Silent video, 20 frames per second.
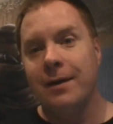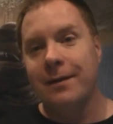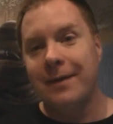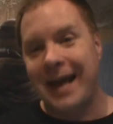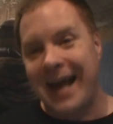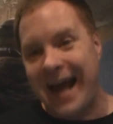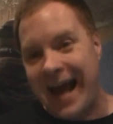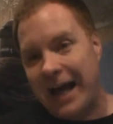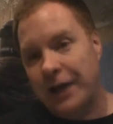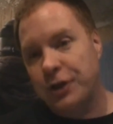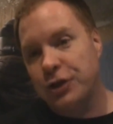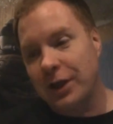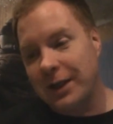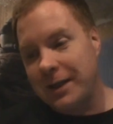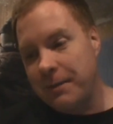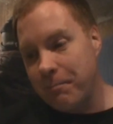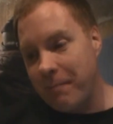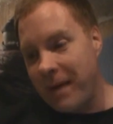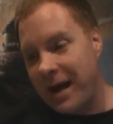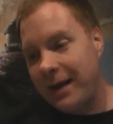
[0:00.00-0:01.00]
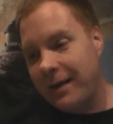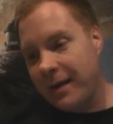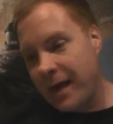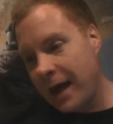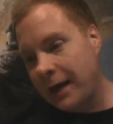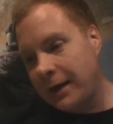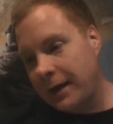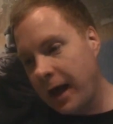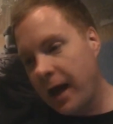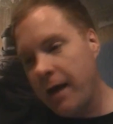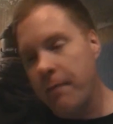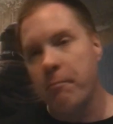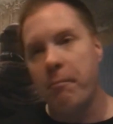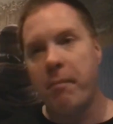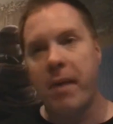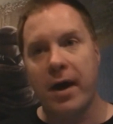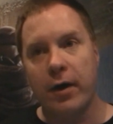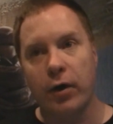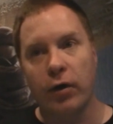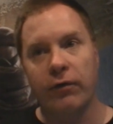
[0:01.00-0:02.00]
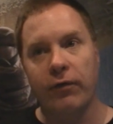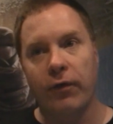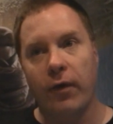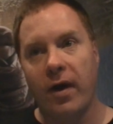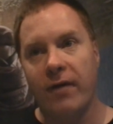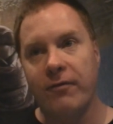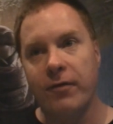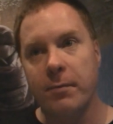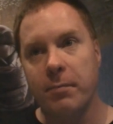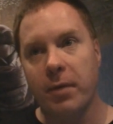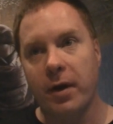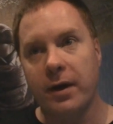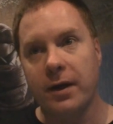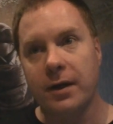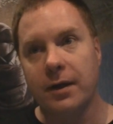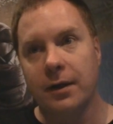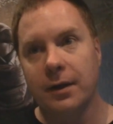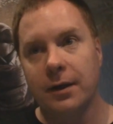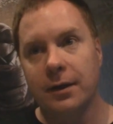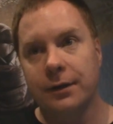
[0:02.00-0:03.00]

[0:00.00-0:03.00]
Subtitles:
they actually make that game better for everybody.